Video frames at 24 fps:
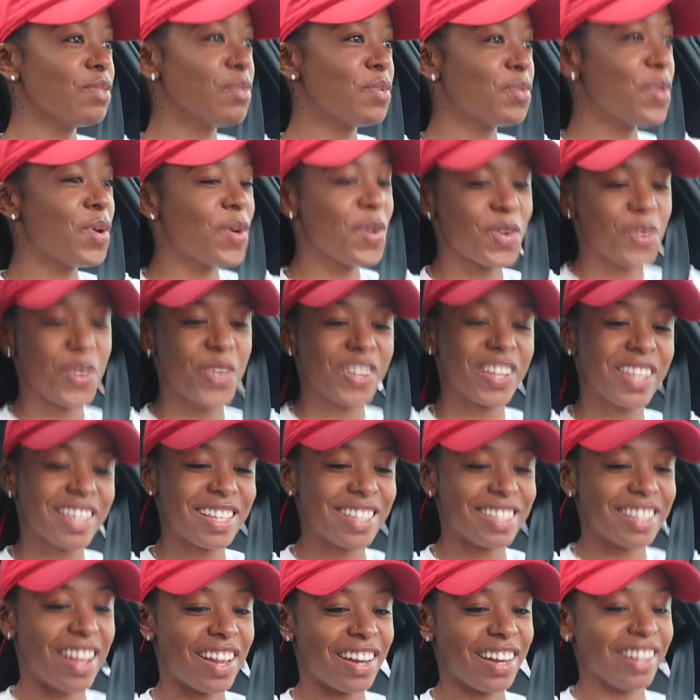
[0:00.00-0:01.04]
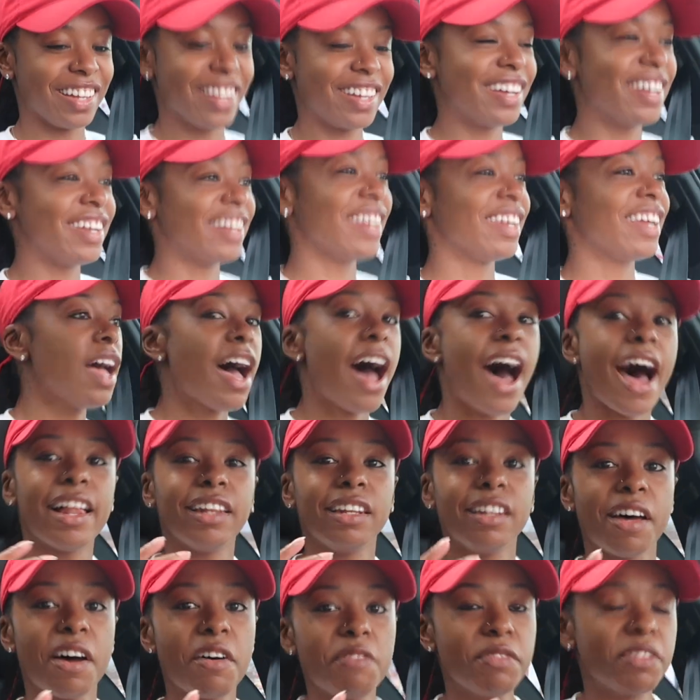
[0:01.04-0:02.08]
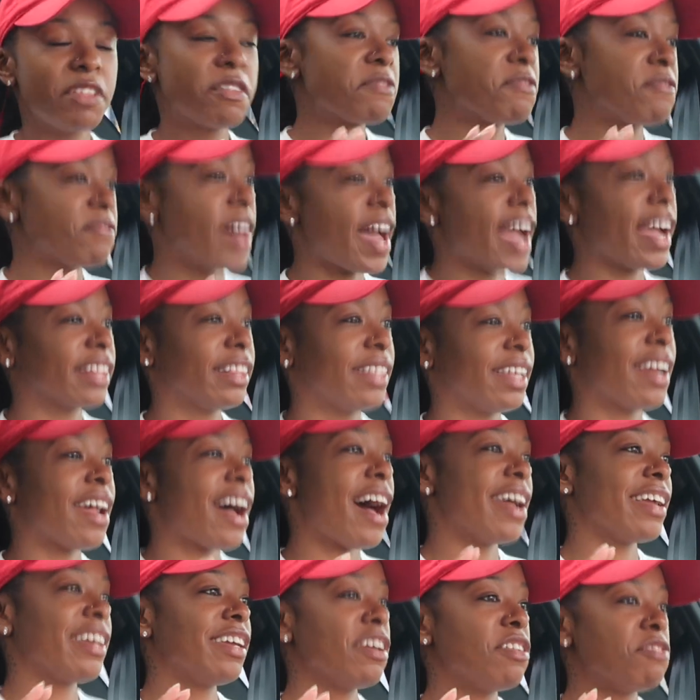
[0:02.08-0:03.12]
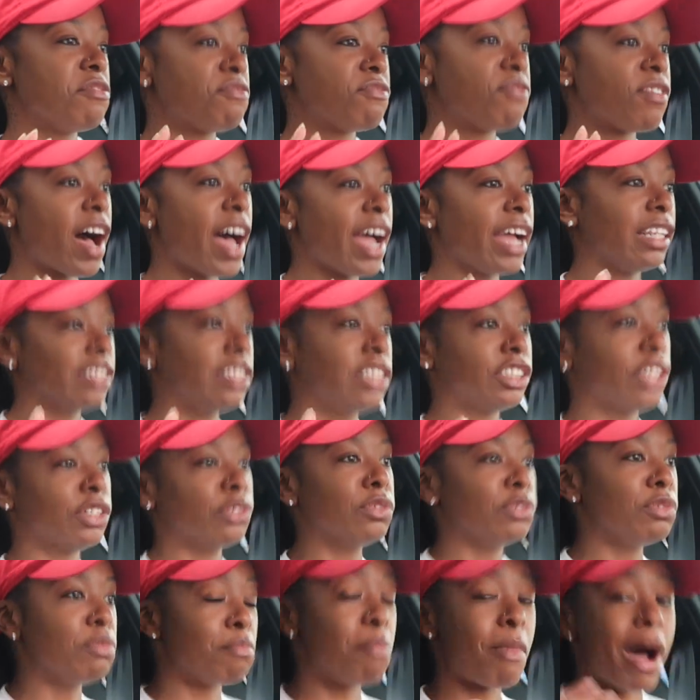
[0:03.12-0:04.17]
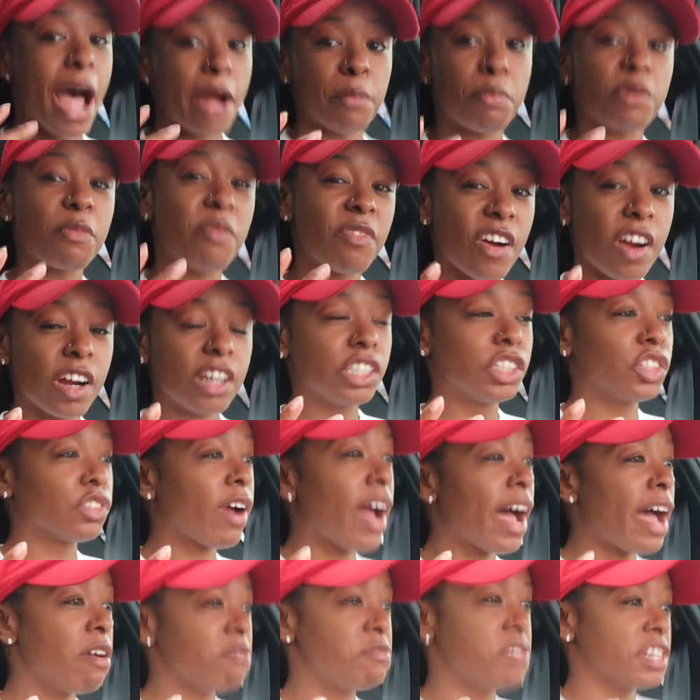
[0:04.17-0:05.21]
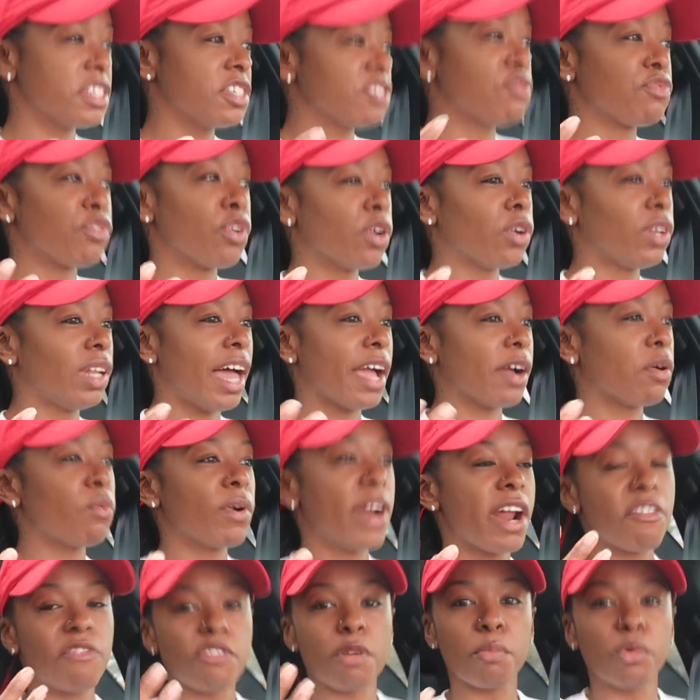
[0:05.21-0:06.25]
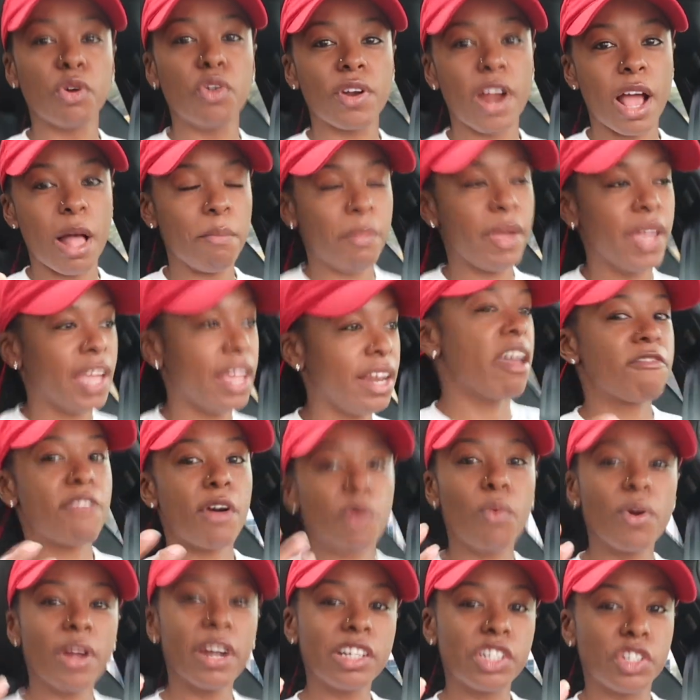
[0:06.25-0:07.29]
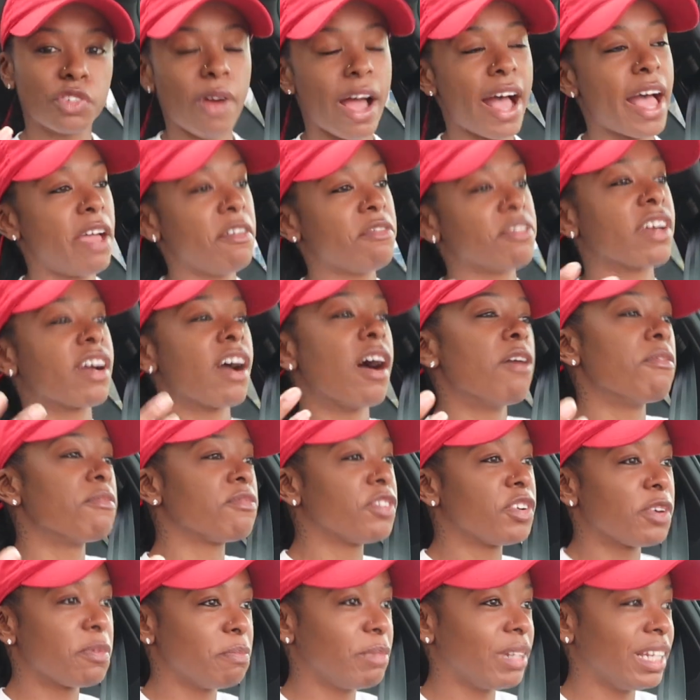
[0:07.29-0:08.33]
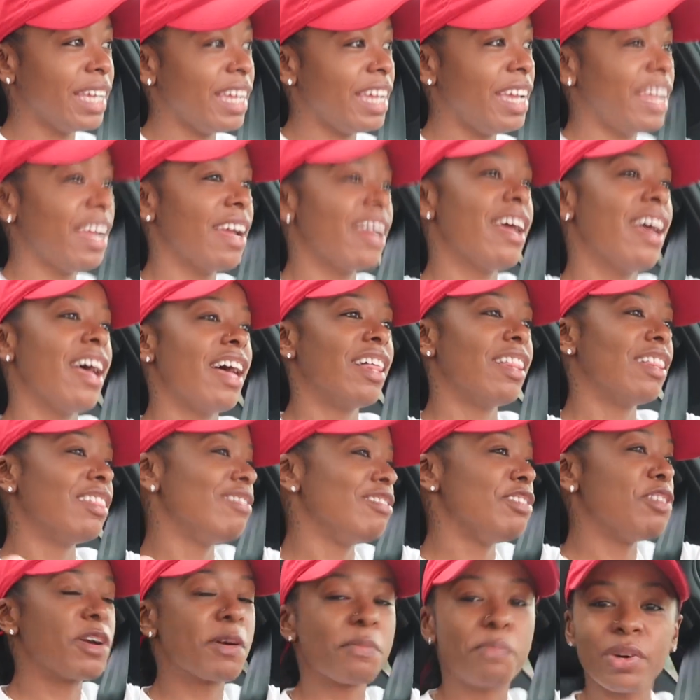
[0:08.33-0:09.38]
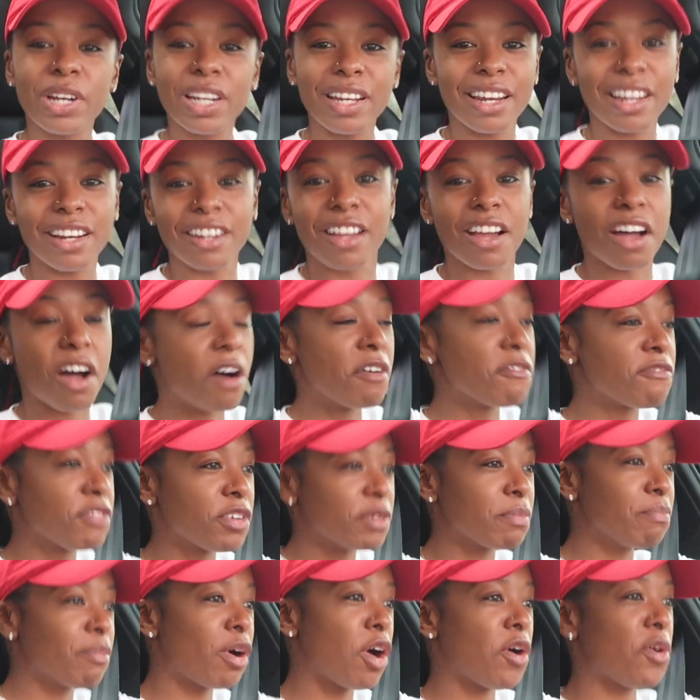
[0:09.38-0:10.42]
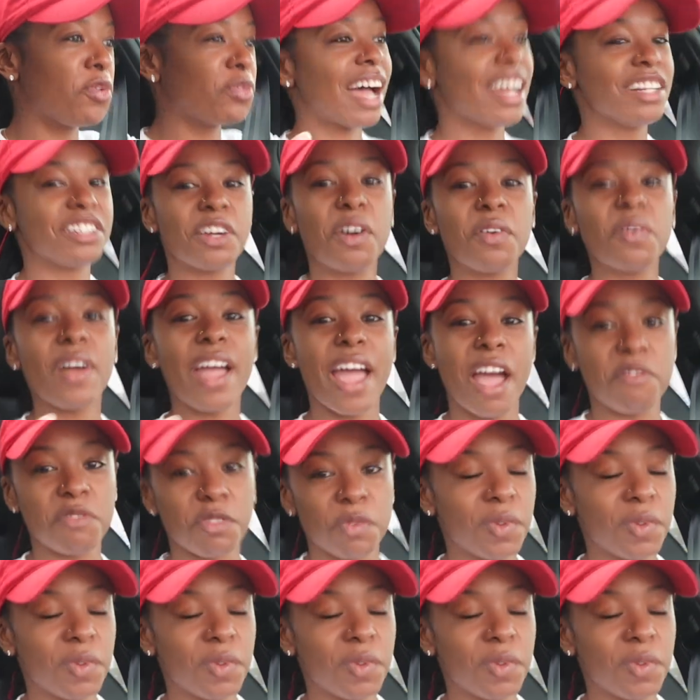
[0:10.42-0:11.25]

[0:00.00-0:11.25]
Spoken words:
Whew, sounding good. I love the fact that I can fine-tune my preferred drive just for like whatever mood I'm in. If I want to drive comfortably, you could put it in comfort mode. I don't ever